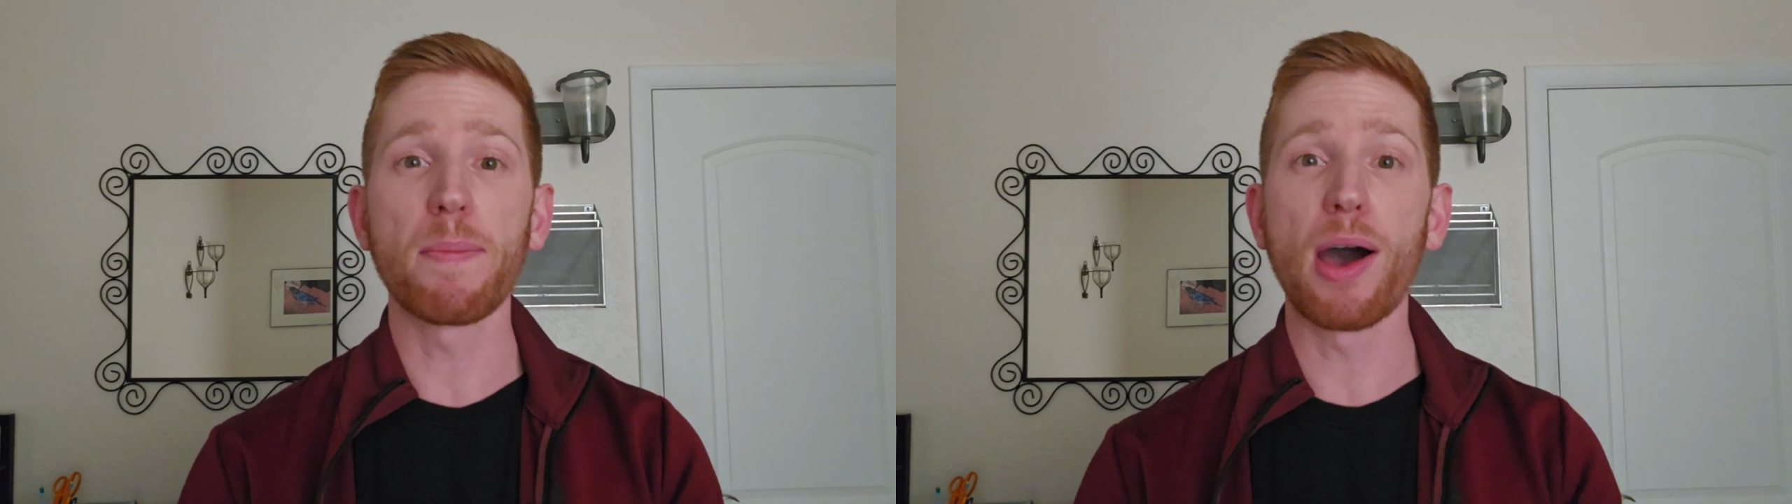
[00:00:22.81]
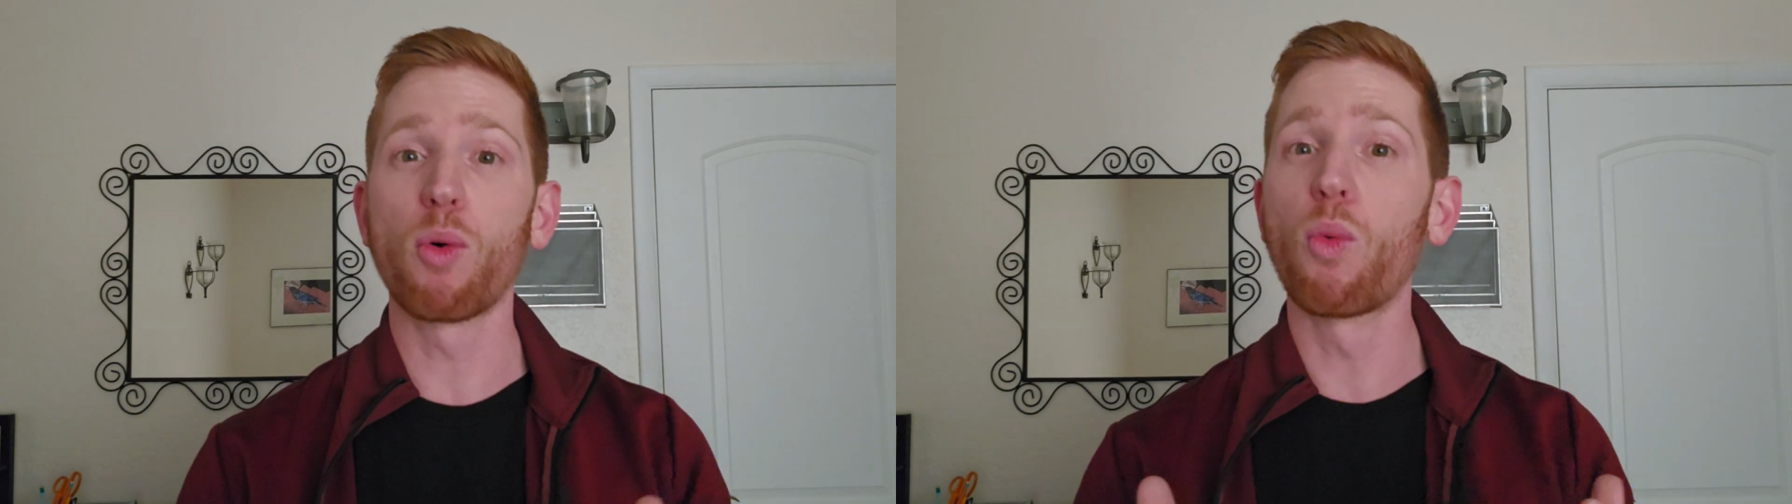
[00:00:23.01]

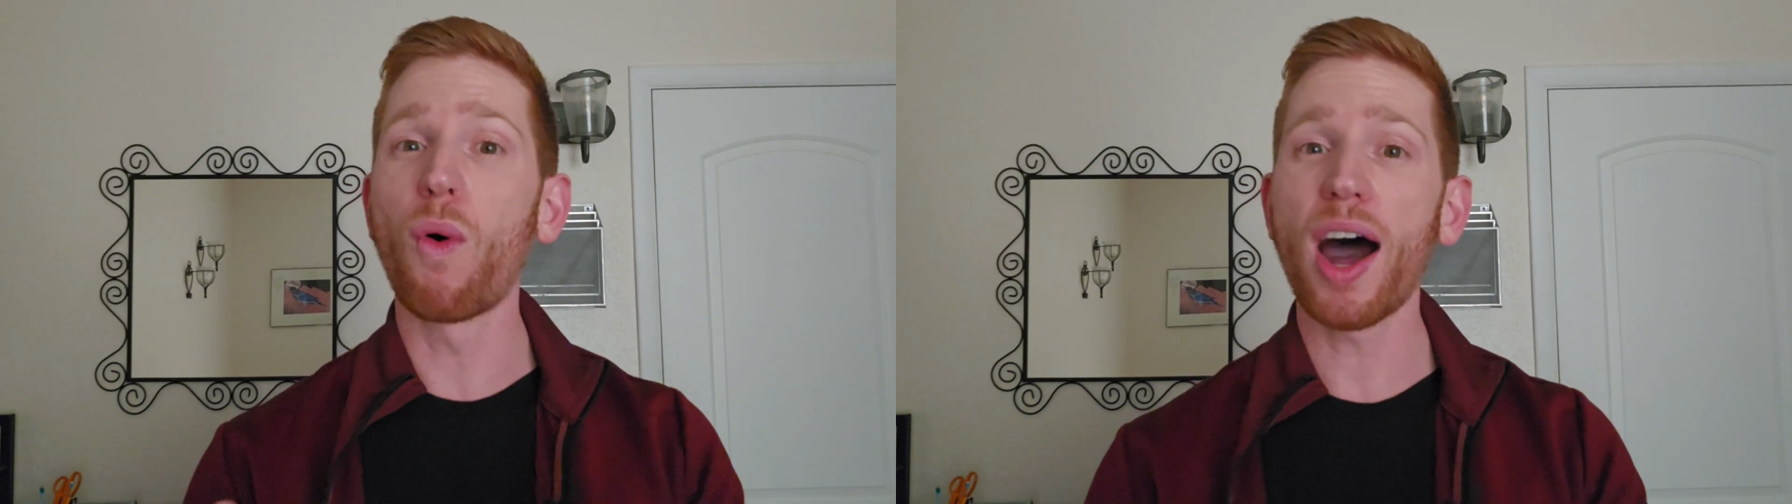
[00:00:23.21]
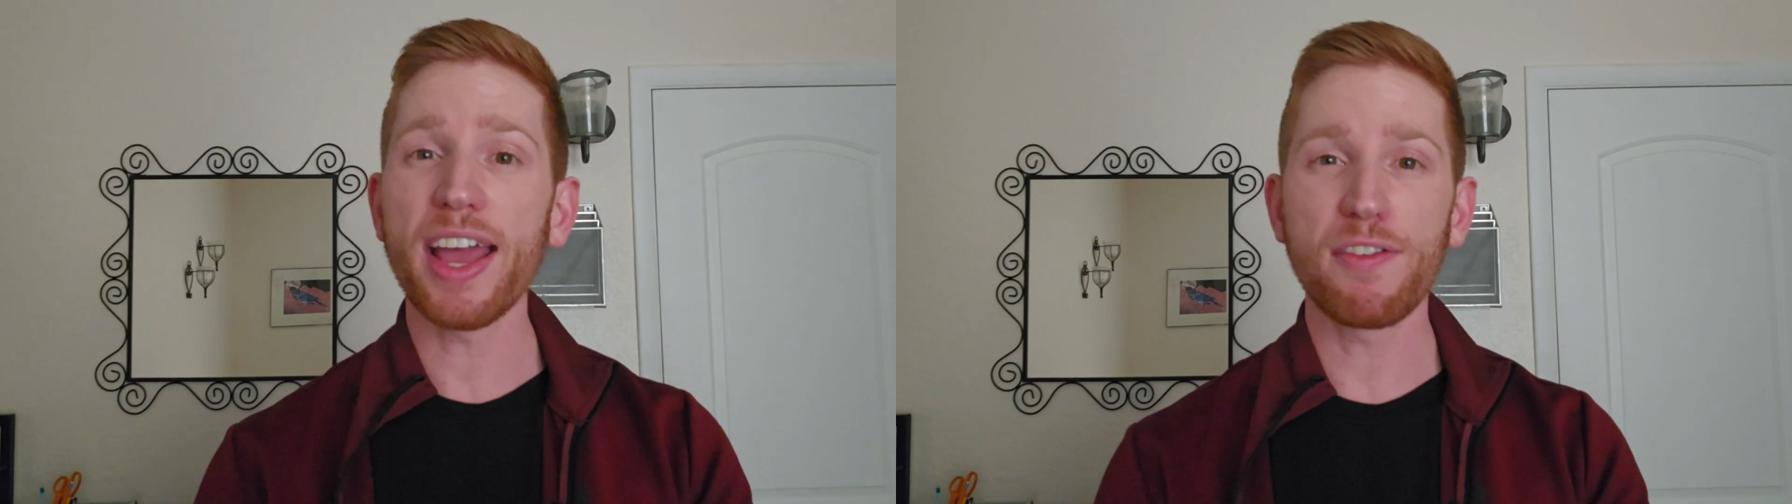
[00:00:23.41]
about
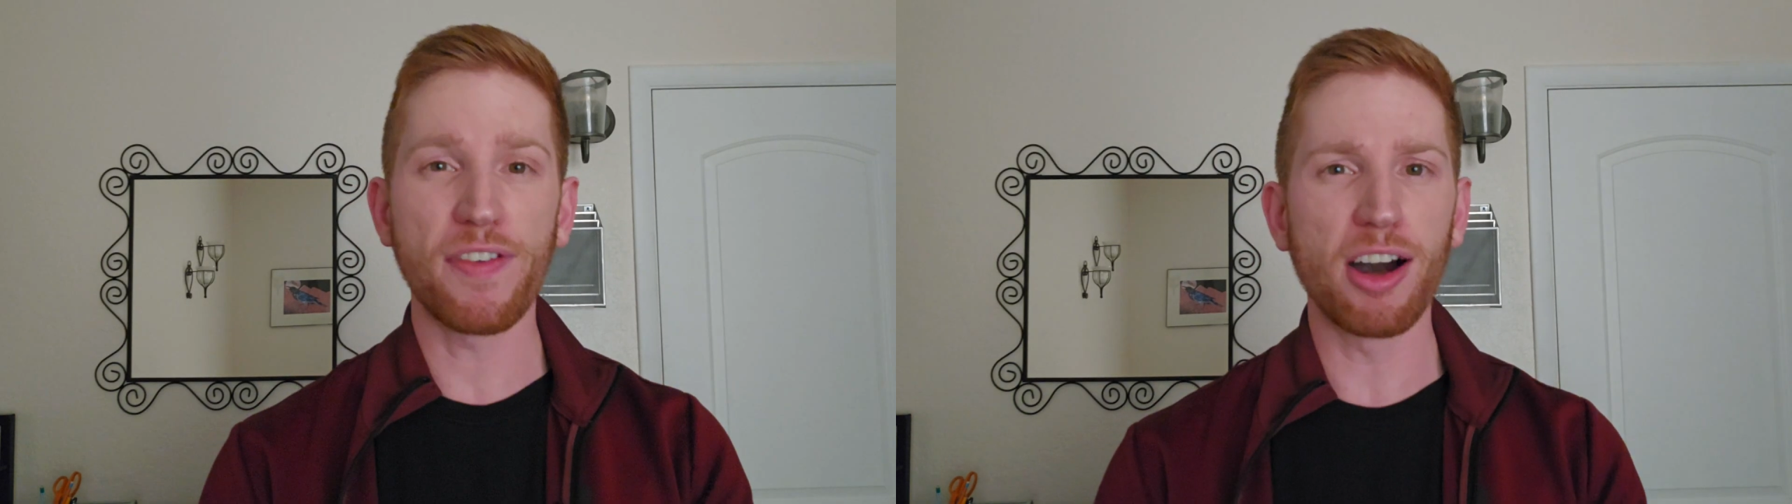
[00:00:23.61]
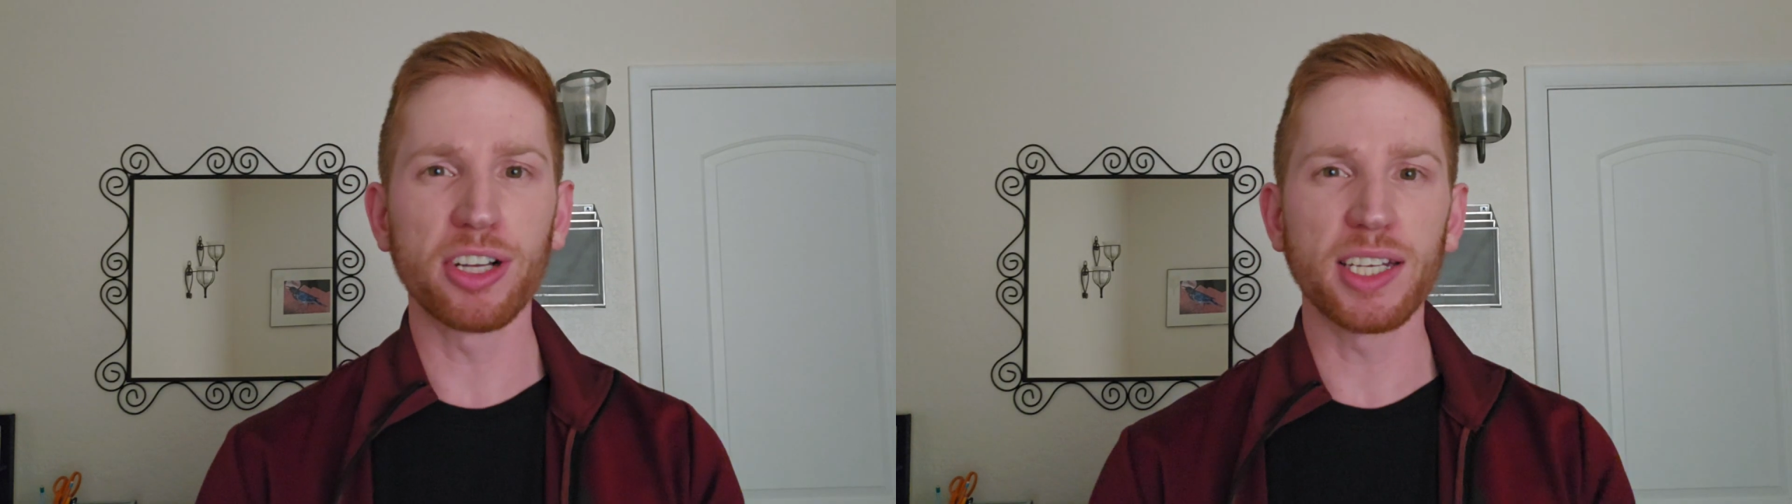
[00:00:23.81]
why a
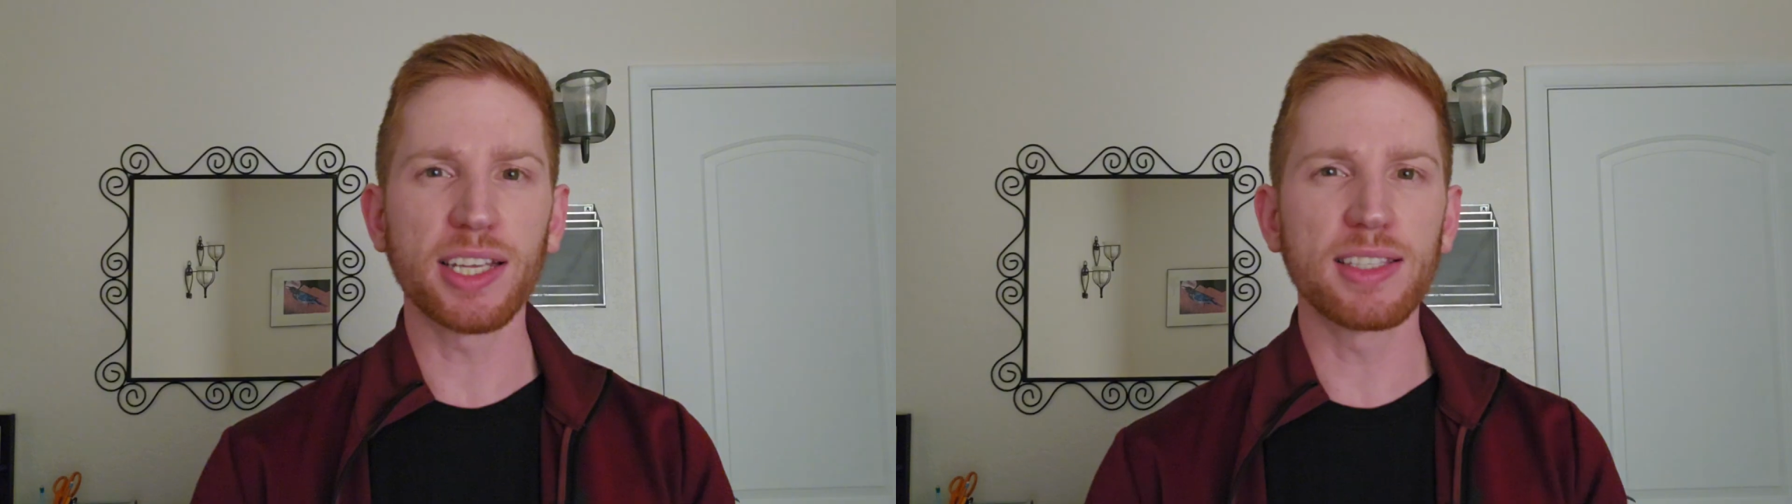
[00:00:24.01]
falcon